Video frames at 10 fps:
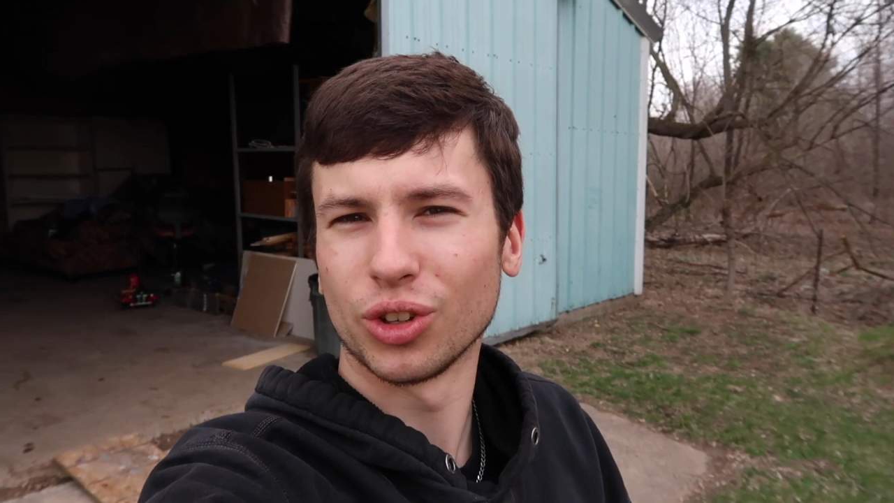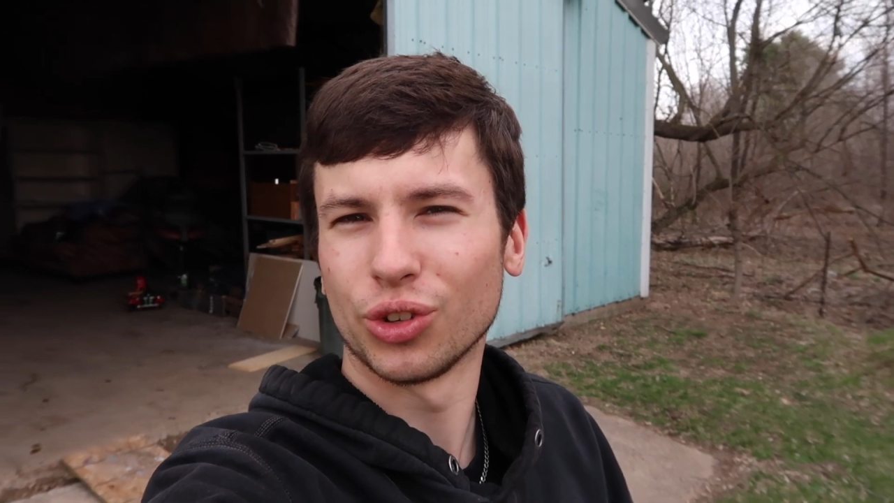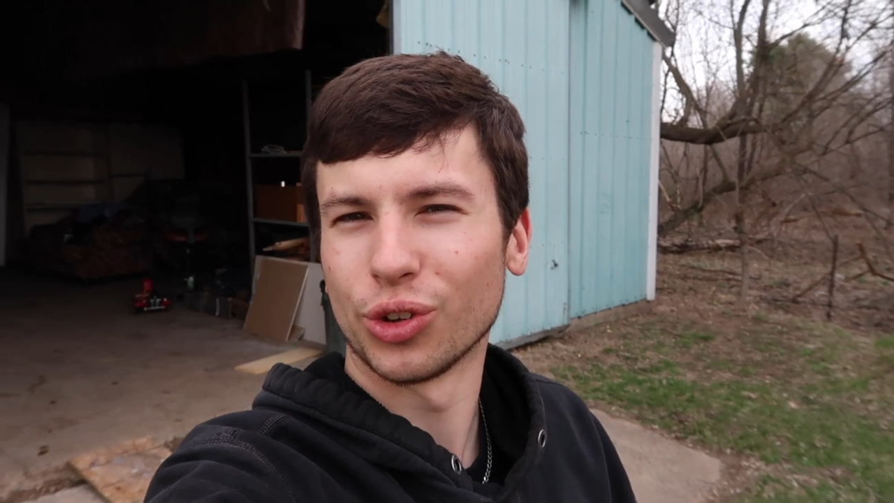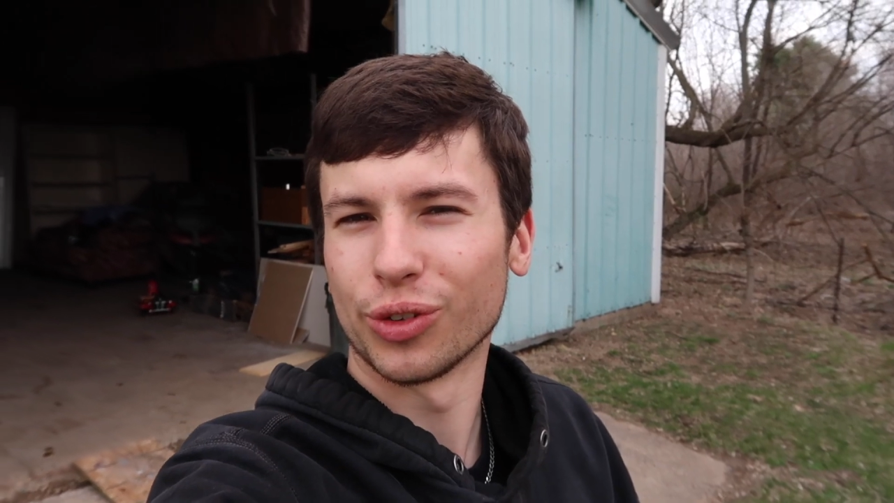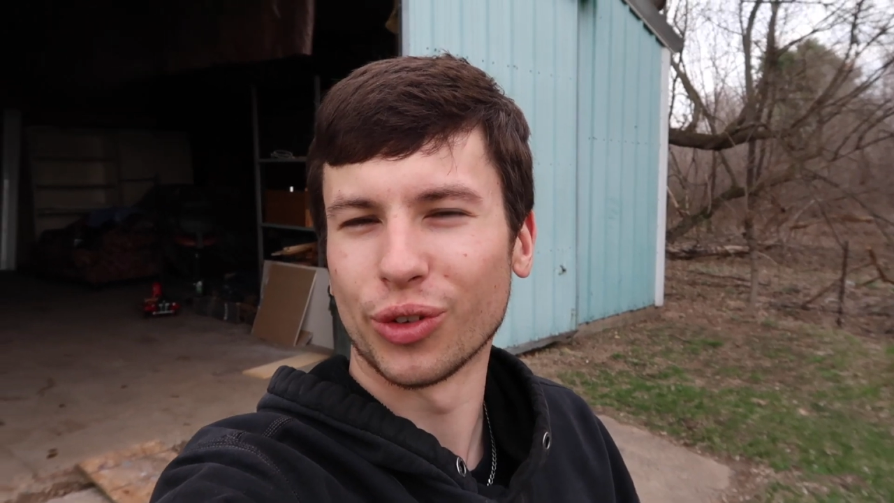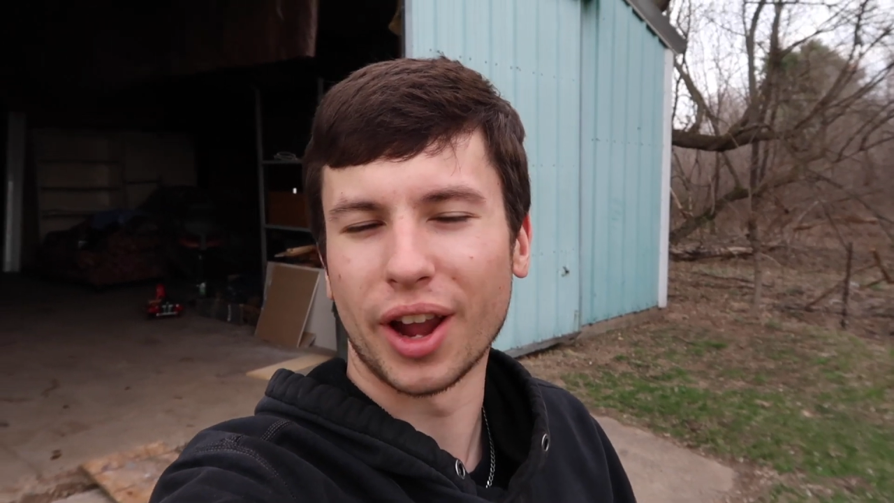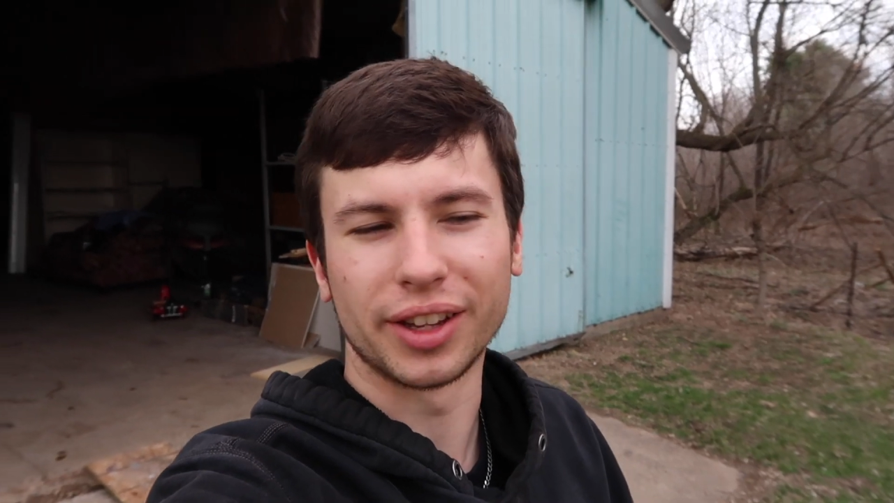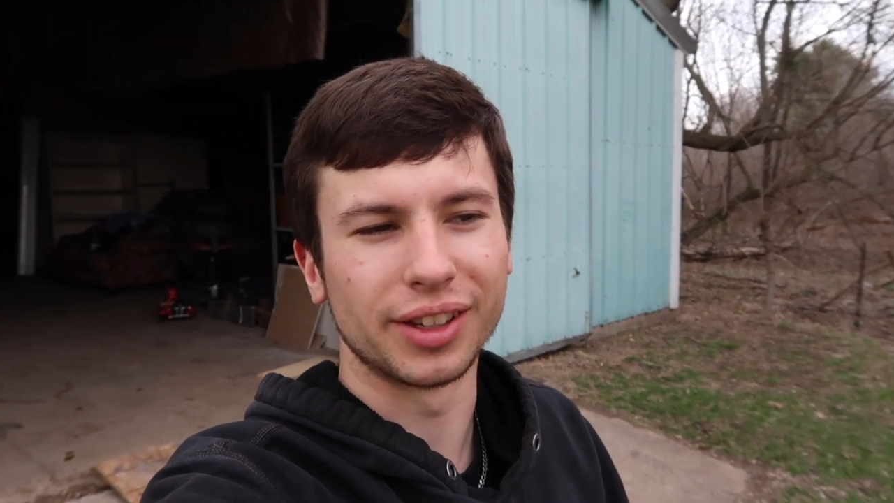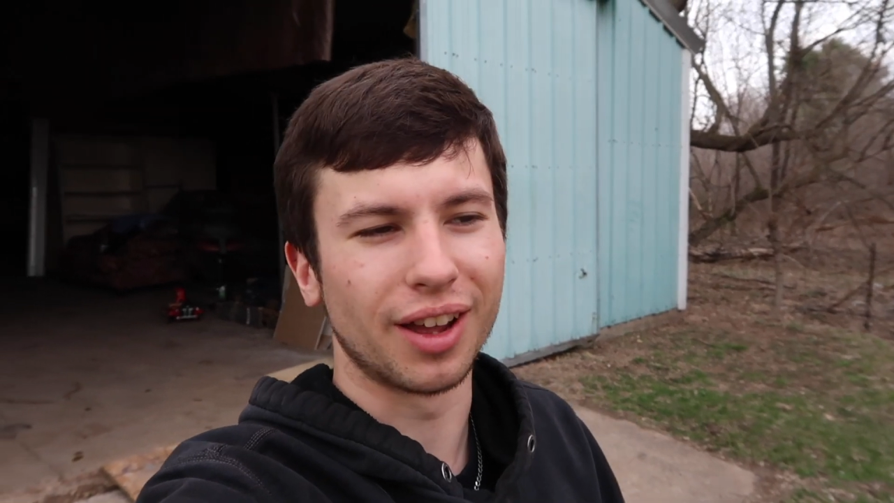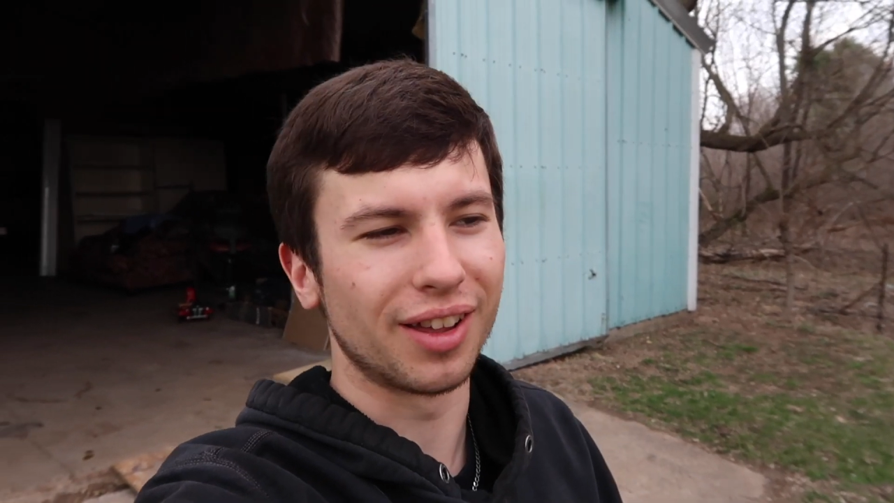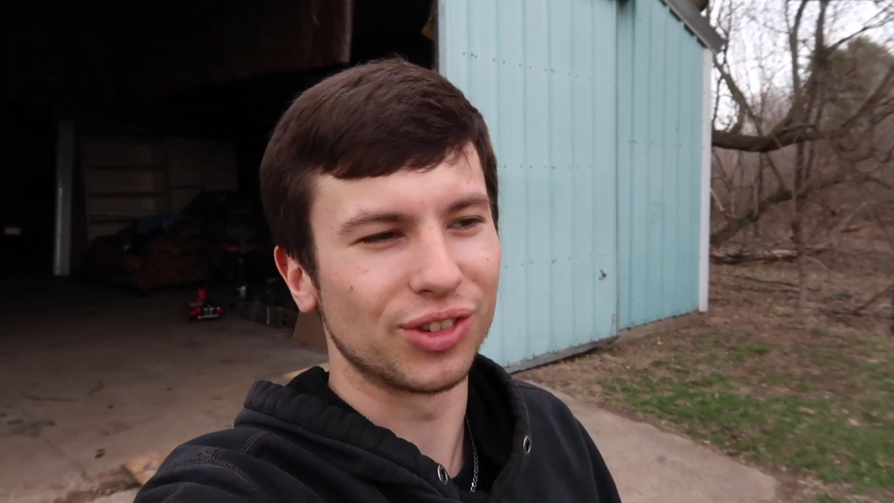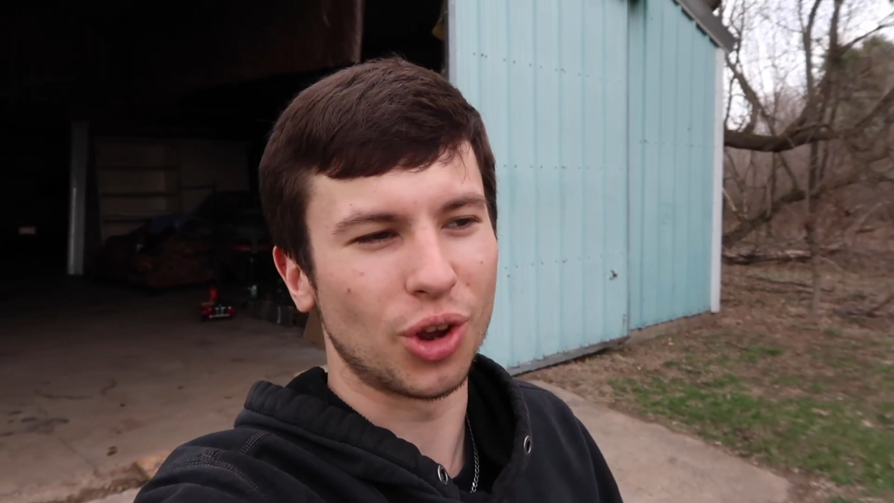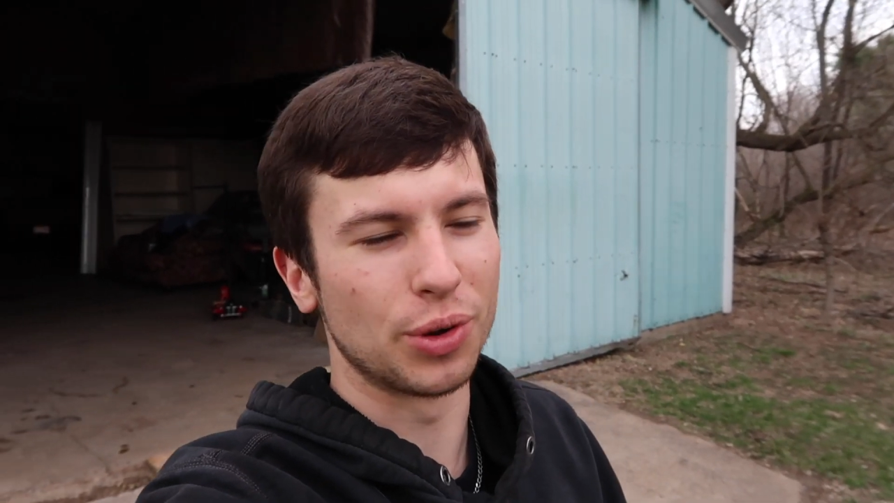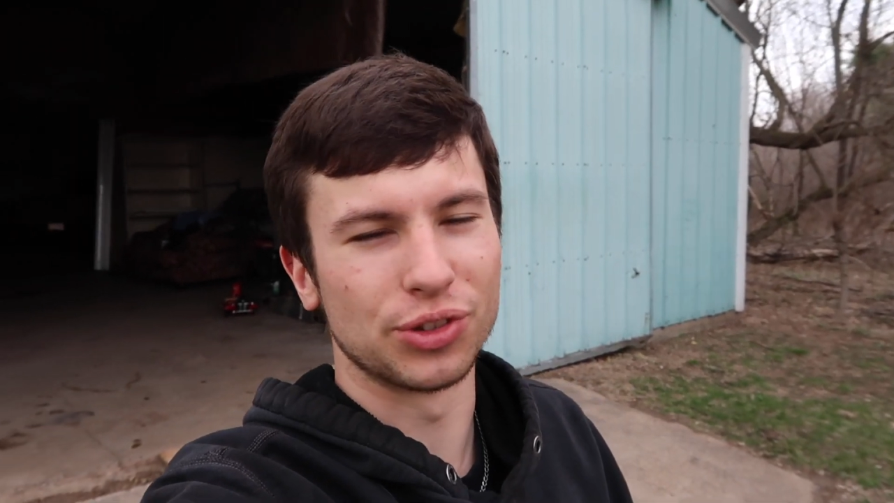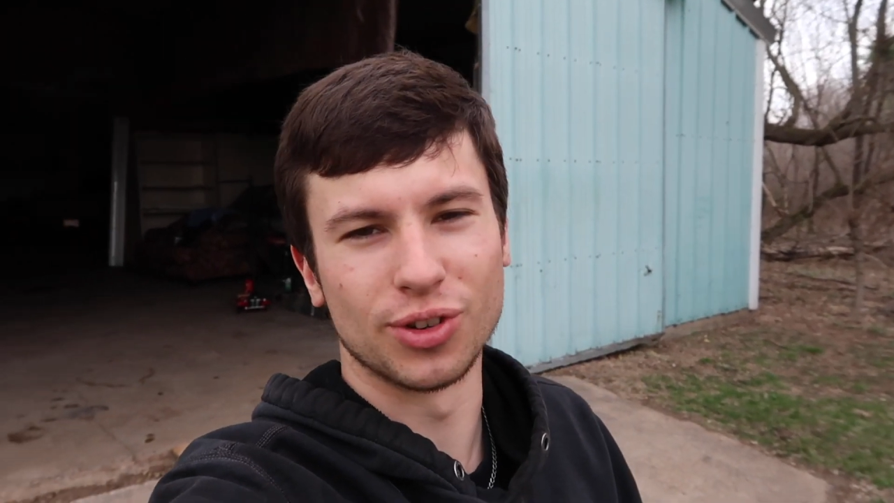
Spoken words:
a little nerve-wracking. It's always